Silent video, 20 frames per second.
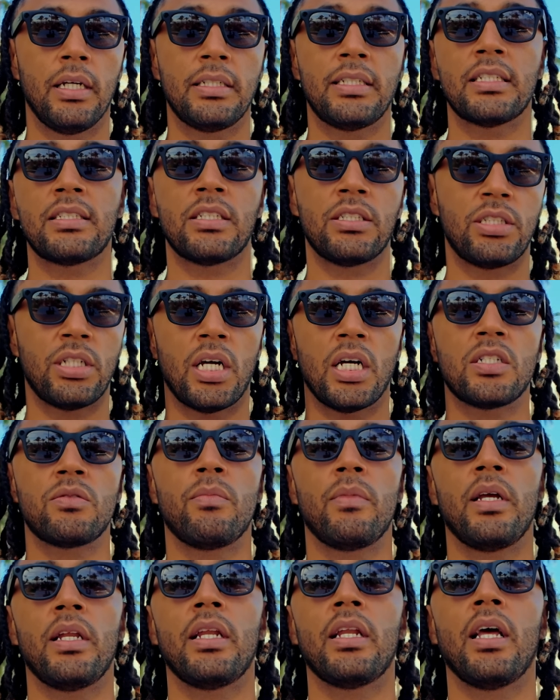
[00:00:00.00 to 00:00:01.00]
It's just a
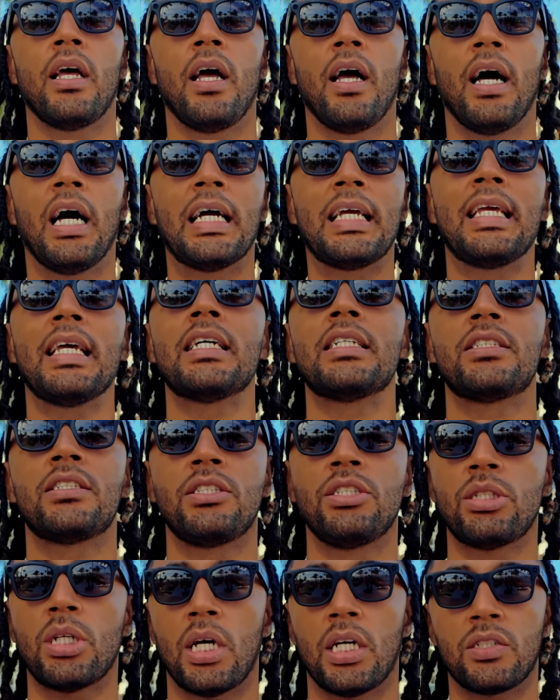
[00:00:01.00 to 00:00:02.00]
judgment
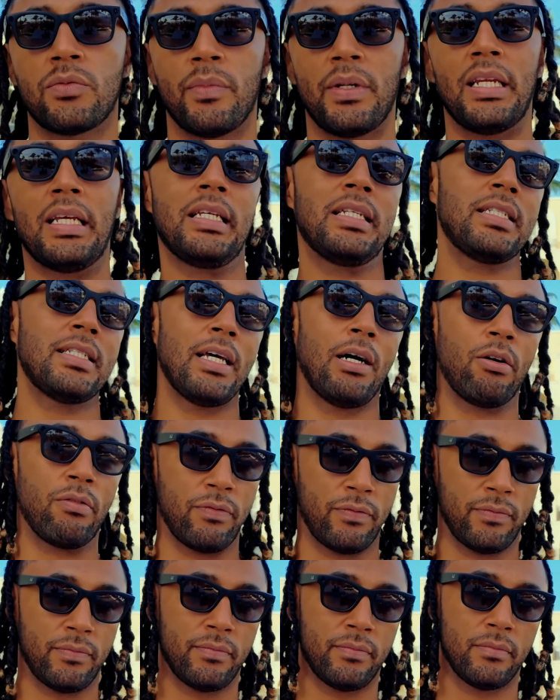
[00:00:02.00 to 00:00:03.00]
against judgment
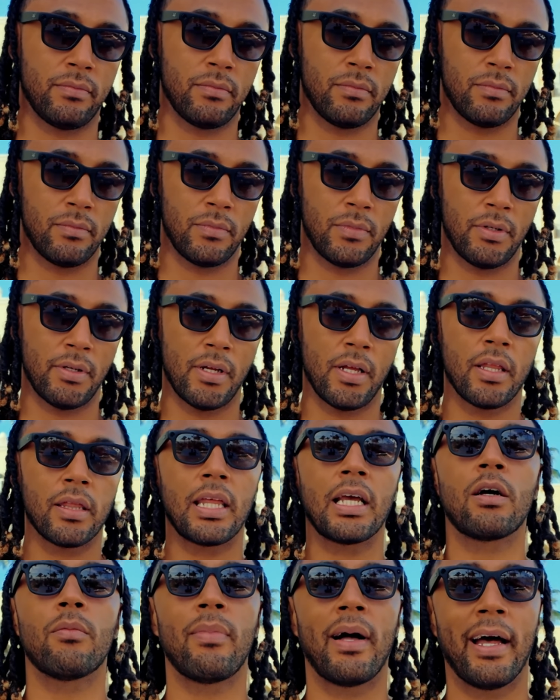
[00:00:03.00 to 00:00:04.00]
itself.
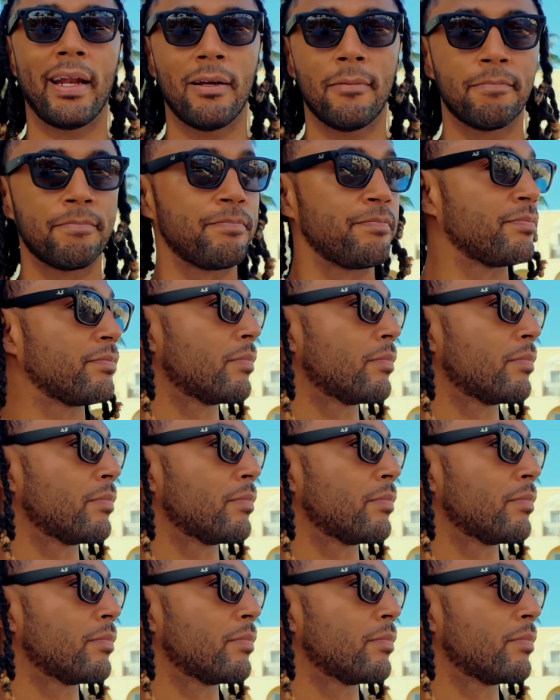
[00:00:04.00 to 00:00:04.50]
Think about it.